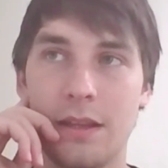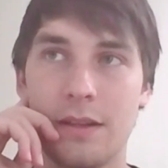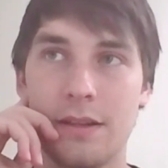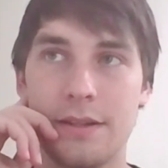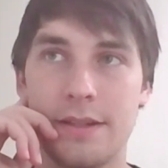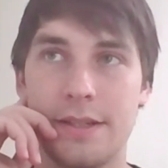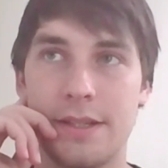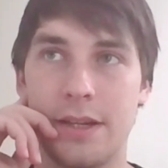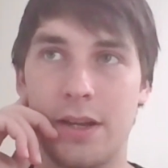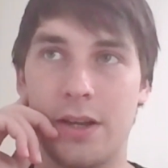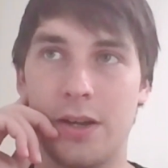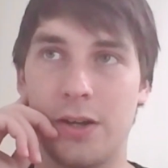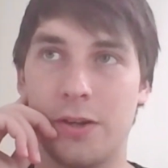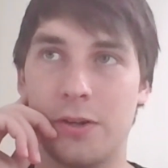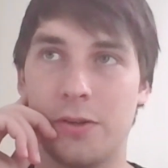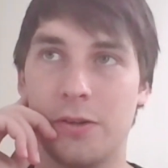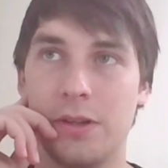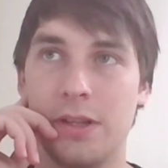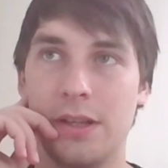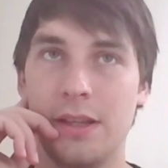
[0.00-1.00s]

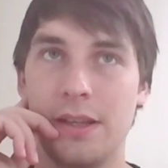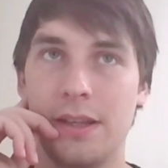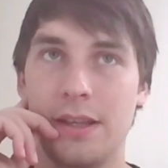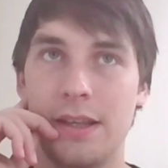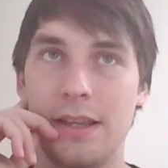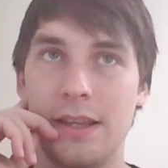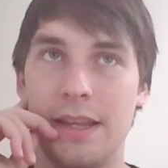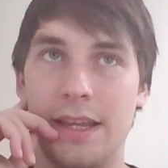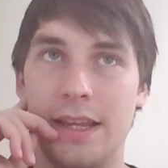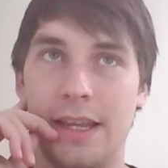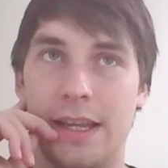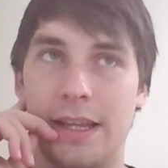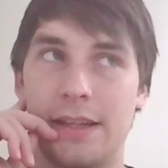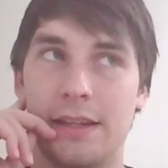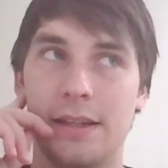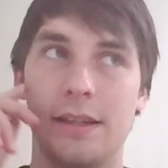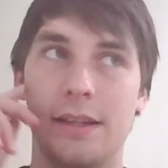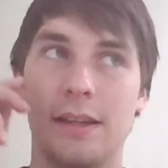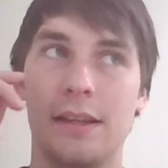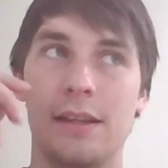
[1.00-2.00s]
so
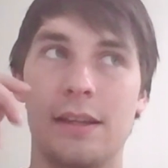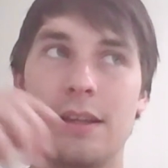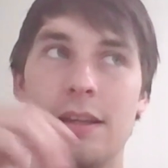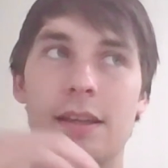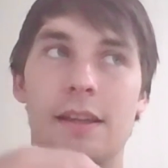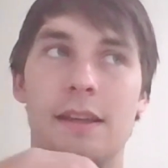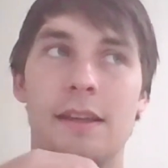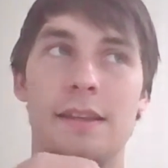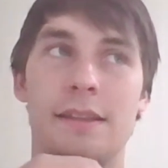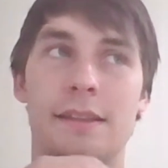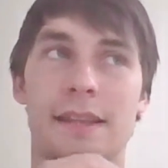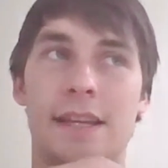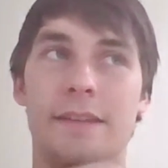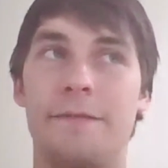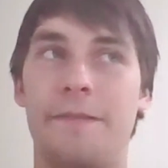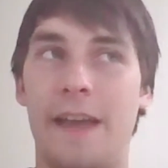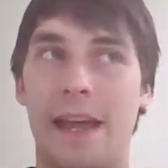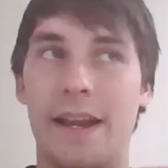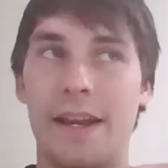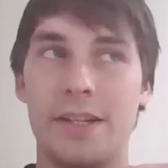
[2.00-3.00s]
it the
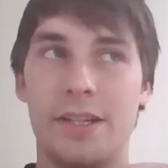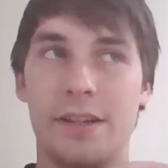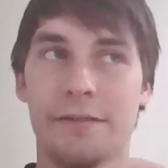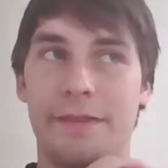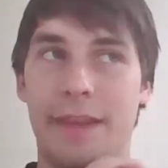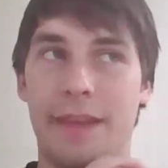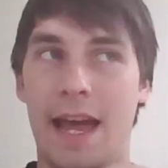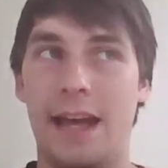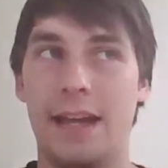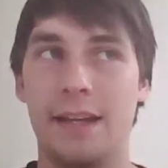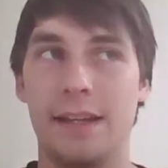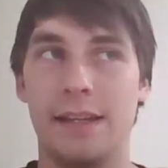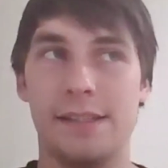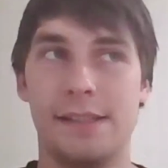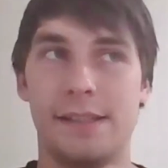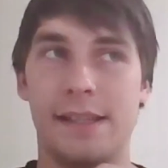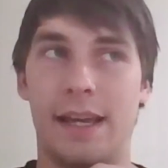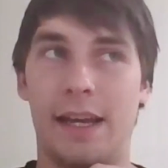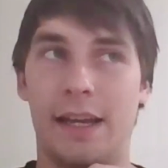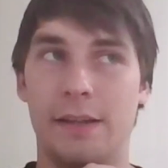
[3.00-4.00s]
advantage of that
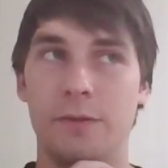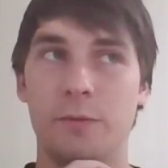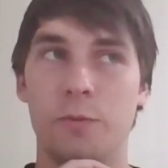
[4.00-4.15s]
is that